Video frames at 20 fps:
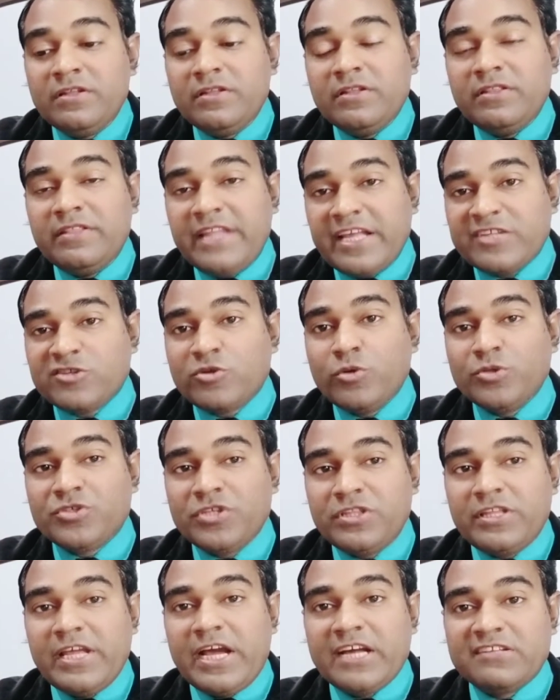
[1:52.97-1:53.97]
Next
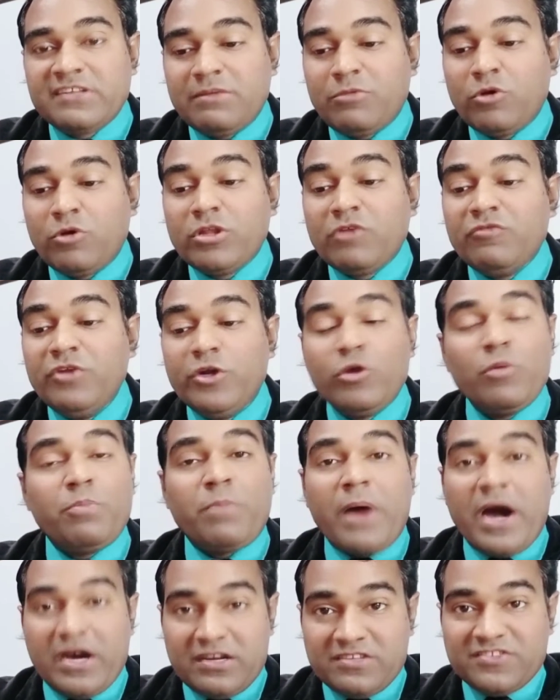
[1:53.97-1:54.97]
question they asked about the veto
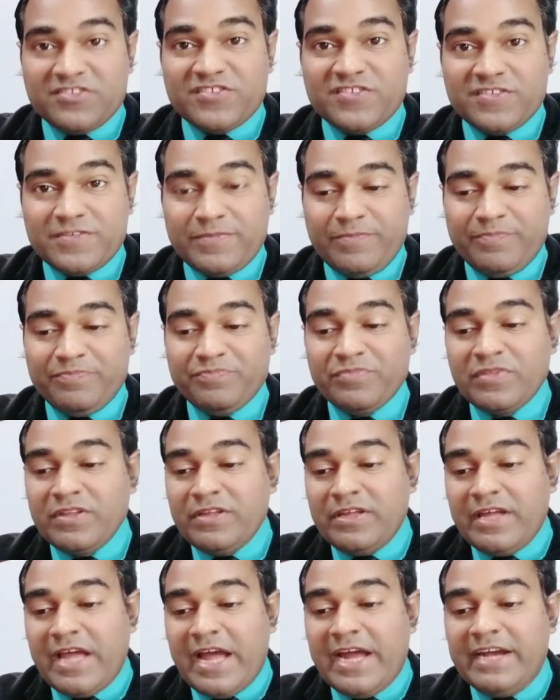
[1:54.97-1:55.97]
powers.
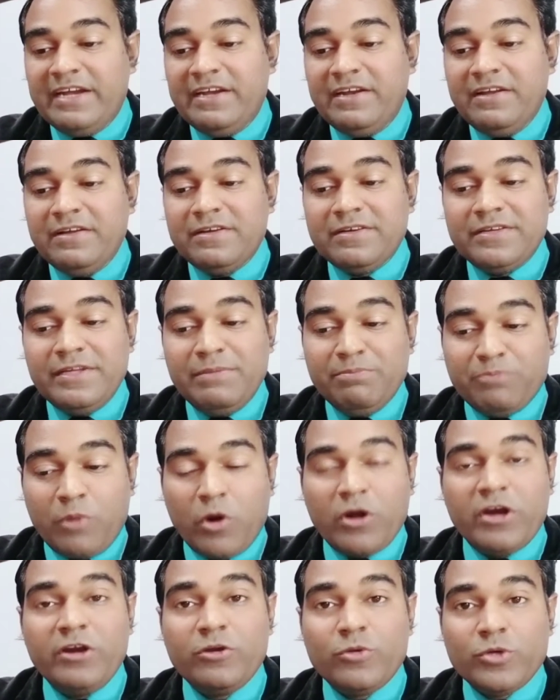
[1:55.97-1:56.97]
And
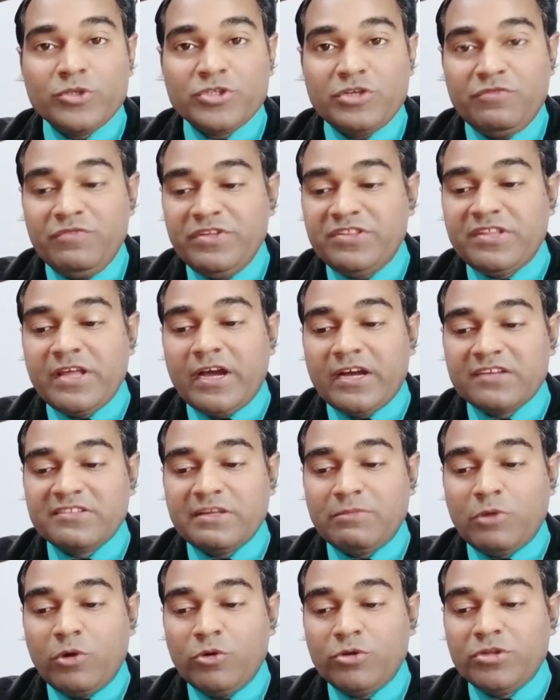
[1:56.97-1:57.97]
important question which they asked
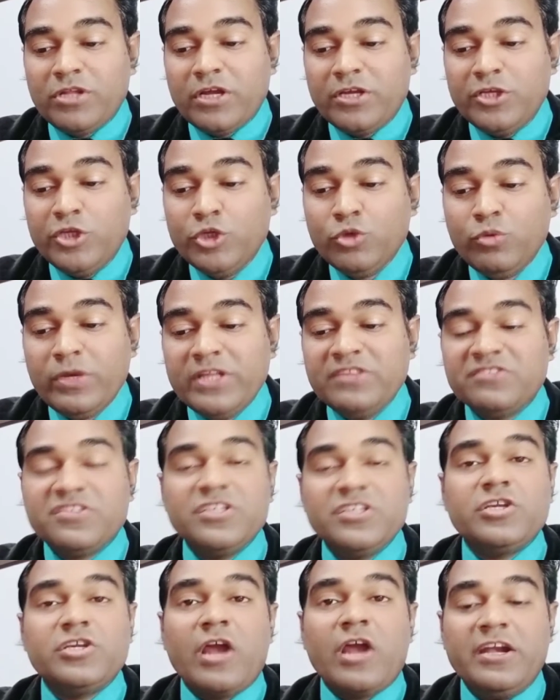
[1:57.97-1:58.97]
about the UN
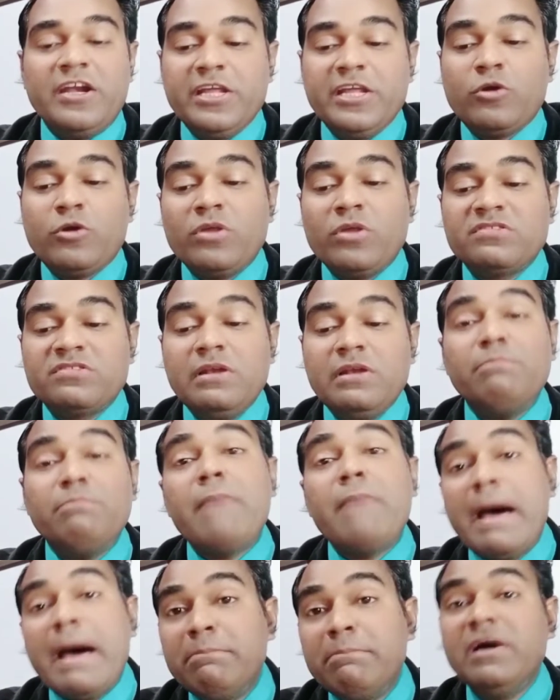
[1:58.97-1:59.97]
Security Council
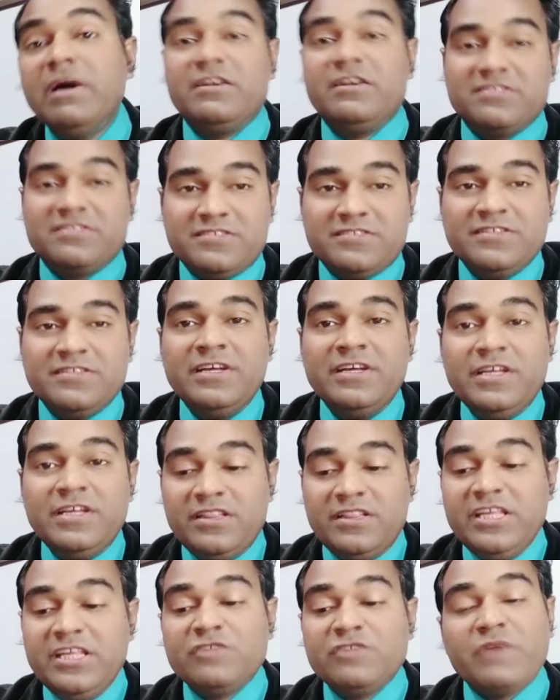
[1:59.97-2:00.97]
members,
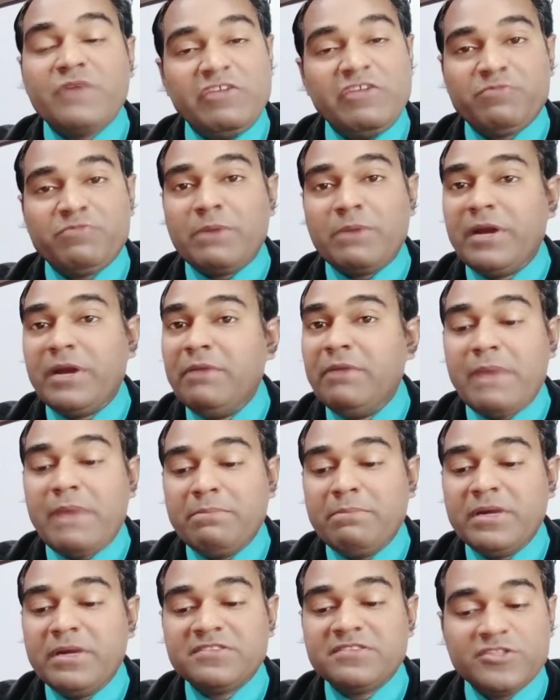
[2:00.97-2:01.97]
these 5 permanent
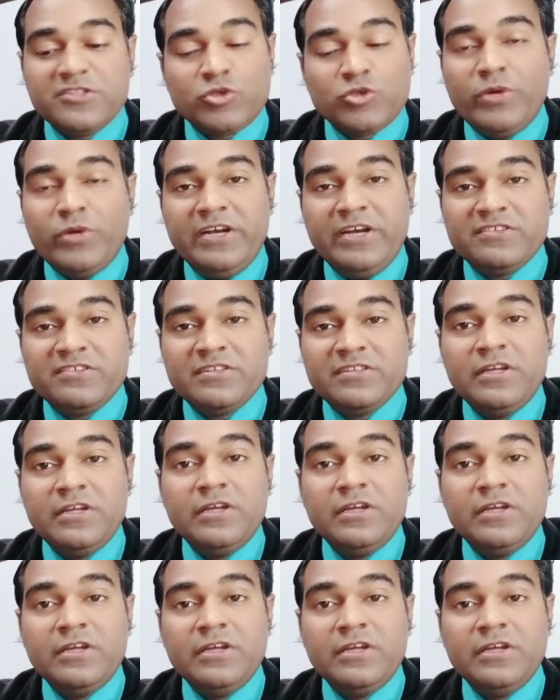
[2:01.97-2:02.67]
members, students,